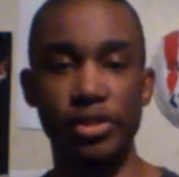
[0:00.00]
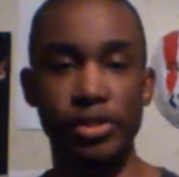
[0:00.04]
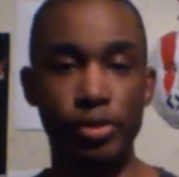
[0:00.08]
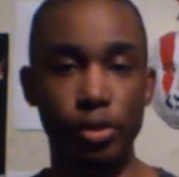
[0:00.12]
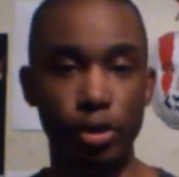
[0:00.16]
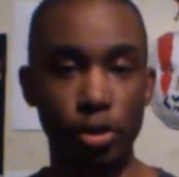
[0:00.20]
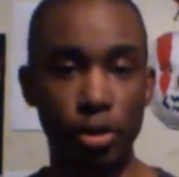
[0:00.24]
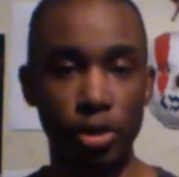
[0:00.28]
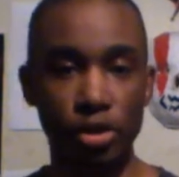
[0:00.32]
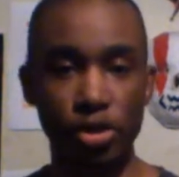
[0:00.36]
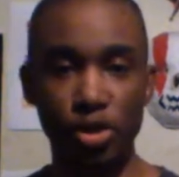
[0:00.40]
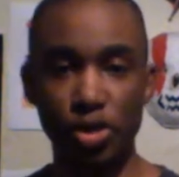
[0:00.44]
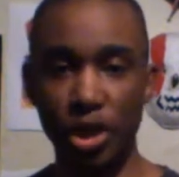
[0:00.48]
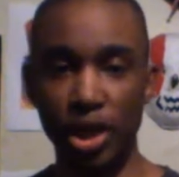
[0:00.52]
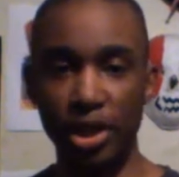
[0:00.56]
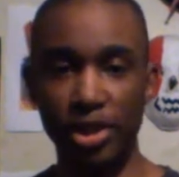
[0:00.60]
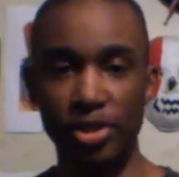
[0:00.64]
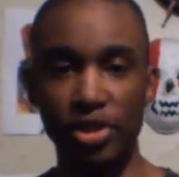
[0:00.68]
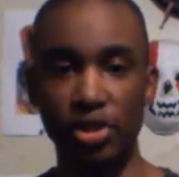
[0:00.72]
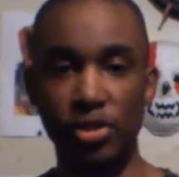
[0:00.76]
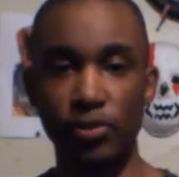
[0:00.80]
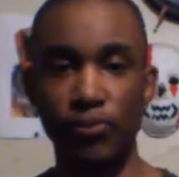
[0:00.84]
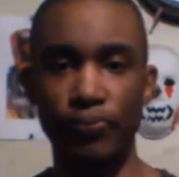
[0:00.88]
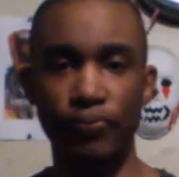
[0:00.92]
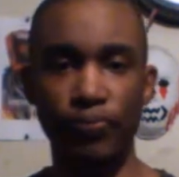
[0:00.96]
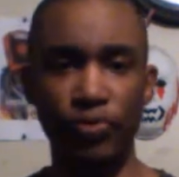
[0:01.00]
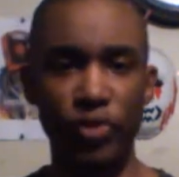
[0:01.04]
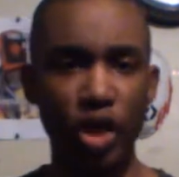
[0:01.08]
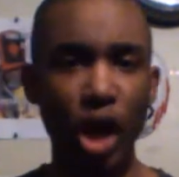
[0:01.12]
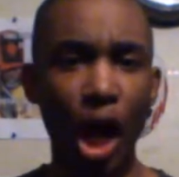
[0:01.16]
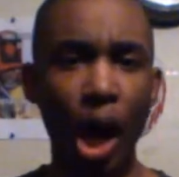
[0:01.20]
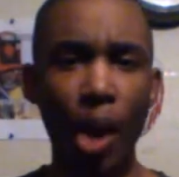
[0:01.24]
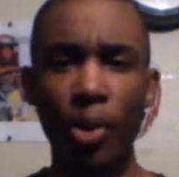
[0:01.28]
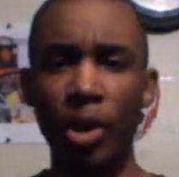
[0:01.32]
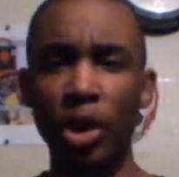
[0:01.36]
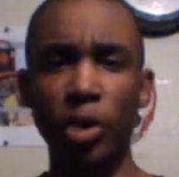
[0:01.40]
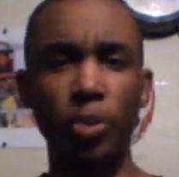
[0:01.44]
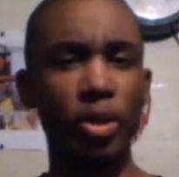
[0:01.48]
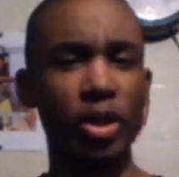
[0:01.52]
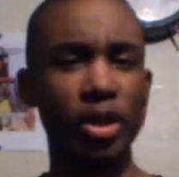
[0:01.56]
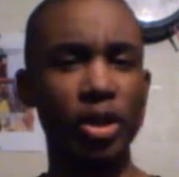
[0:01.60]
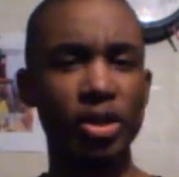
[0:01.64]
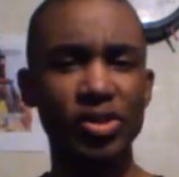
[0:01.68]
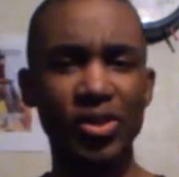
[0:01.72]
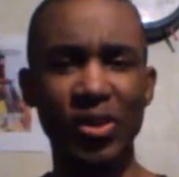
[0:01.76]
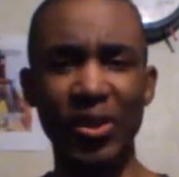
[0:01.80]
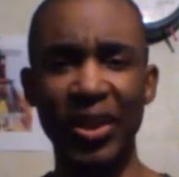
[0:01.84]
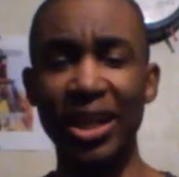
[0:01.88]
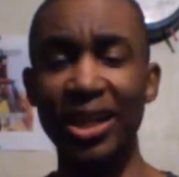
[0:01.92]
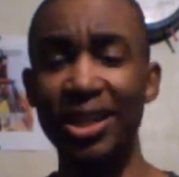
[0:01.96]
or just comic books
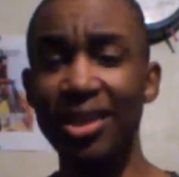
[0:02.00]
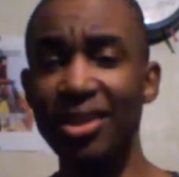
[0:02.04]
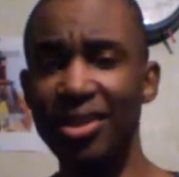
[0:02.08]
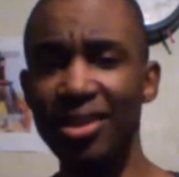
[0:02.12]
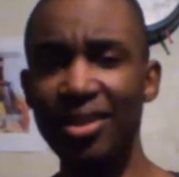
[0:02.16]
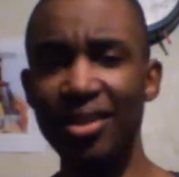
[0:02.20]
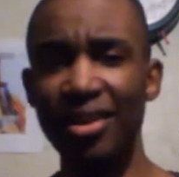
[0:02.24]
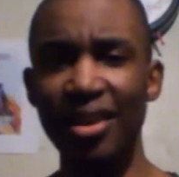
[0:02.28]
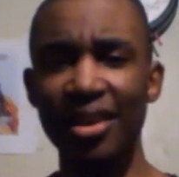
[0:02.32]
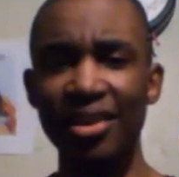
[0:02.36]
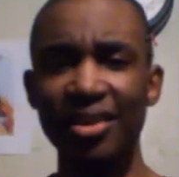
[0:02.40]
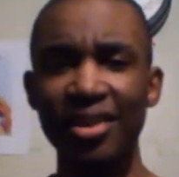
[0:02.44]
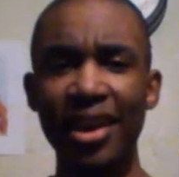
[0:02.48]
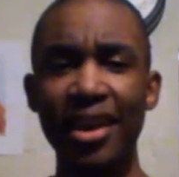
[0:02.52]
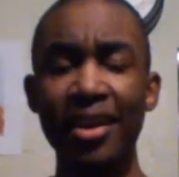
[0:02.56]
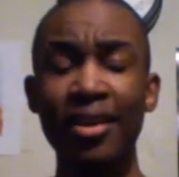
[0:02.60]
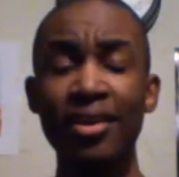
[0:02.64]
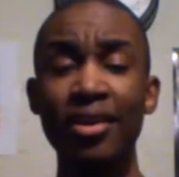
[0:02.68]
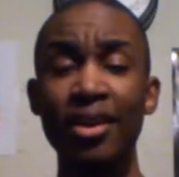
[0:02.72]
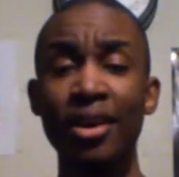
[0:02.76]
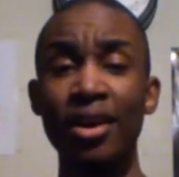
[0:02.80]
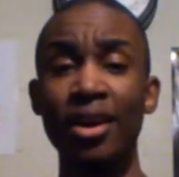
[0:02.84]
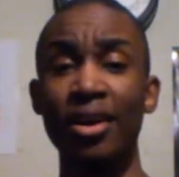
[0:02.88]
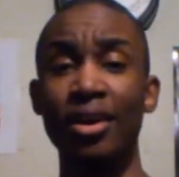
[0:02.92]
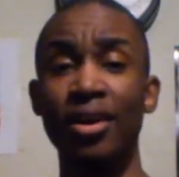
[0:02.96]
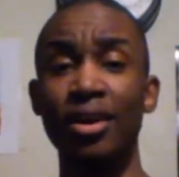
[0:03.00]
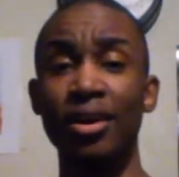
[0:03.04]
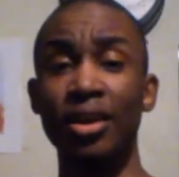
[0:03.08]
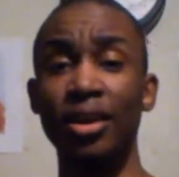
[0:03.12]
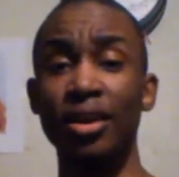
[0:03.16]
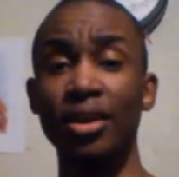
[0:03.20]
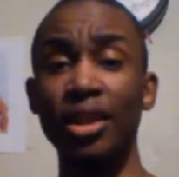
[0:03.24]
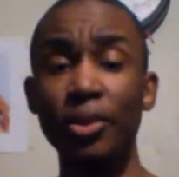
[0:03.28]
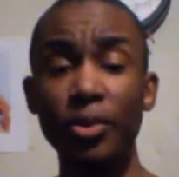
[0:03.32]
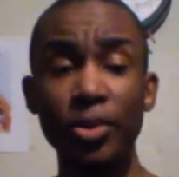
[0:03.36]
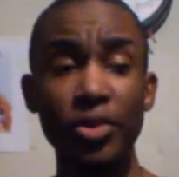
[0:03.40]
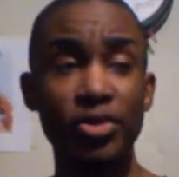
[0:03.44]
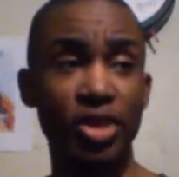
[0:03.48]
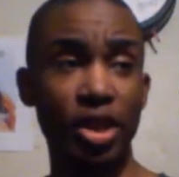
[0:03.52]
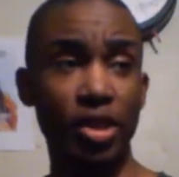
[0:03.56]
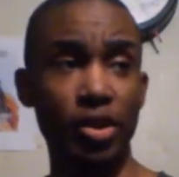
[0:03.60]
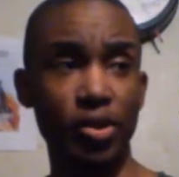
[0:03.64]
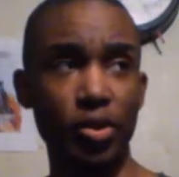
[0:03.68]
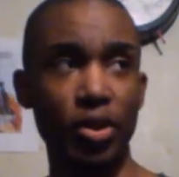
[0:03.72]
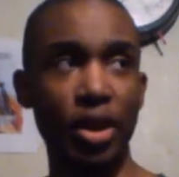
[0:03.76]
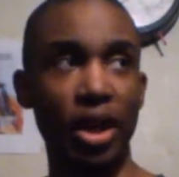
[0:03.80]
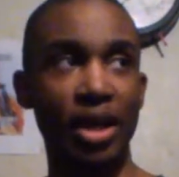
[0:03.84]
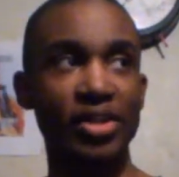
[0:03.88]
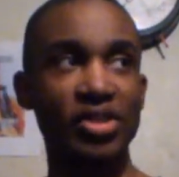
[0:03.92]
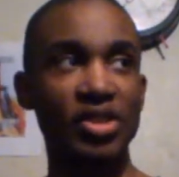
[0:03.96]
or anything like that. Let me tell you
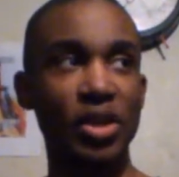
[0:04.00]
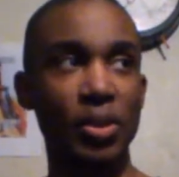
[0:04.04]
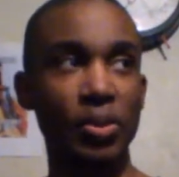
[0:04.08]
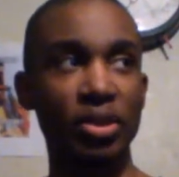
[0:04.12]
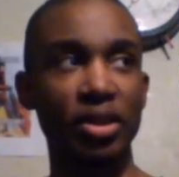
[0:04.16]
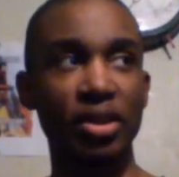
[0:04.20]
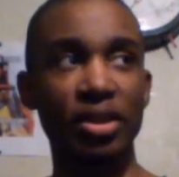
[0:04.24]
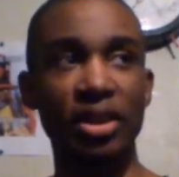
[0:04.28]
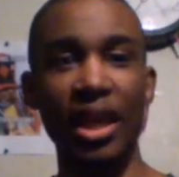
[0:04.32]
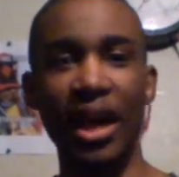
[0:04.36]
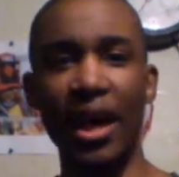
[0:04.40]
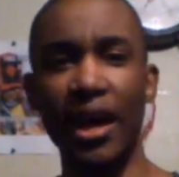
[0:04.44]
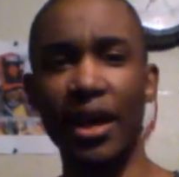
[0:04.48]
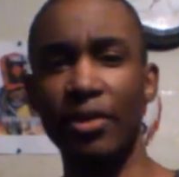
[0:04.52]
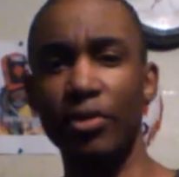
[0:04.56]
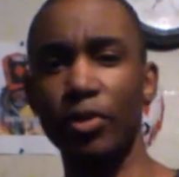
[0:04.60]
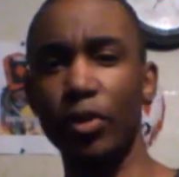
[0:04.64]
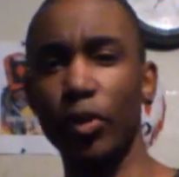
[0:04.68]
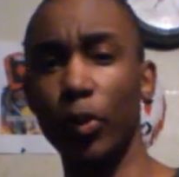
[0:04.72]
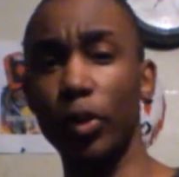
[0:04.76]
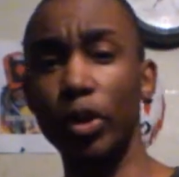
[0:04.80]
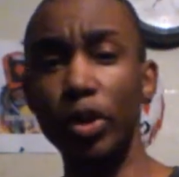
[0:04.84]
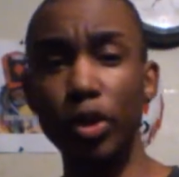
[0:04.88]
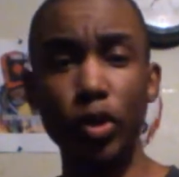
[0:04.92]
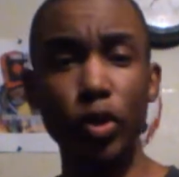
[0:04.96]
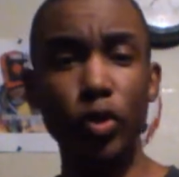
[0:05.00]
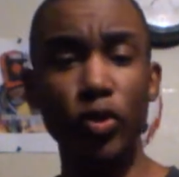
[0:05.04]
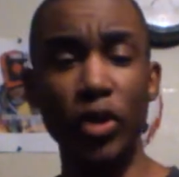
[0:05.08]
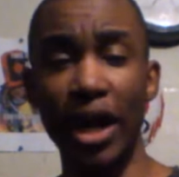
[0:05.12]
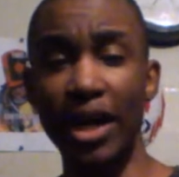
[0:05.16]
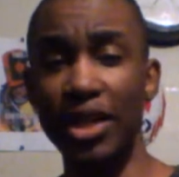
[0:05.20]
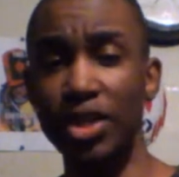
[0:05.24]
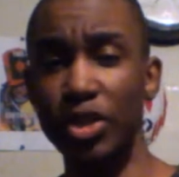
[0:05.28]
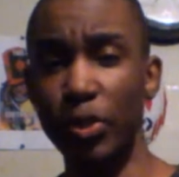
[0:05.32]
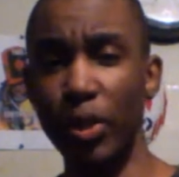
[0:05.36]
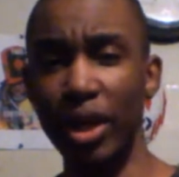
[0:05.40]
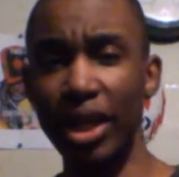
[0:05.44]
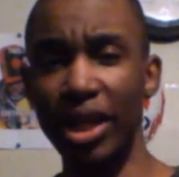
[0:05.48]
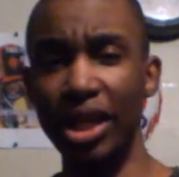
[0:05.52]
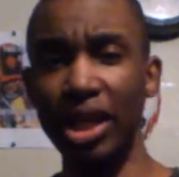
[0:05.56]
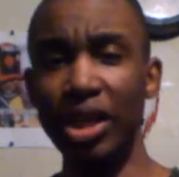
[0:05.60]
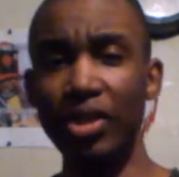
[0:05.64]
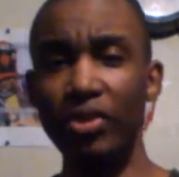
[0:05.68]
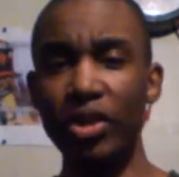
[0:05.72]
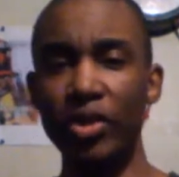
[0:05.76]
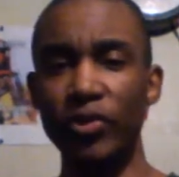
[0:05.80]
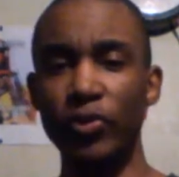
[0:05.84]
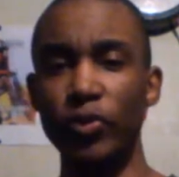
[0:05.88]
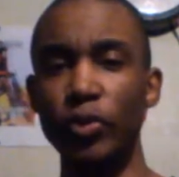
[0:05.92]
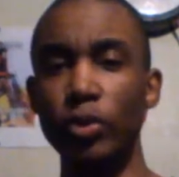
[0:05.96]
guys something, that when you graduate,
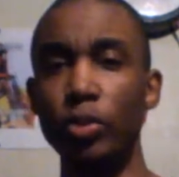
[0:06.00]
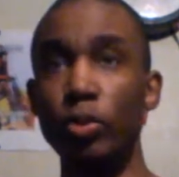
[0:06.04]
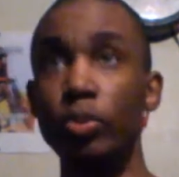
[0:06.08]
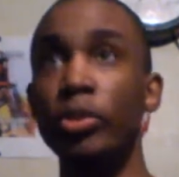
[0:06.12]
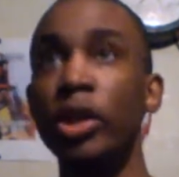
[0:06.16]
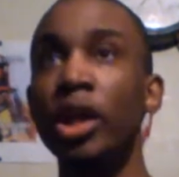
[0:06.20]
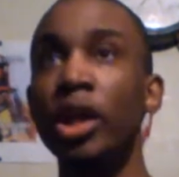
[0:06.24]
if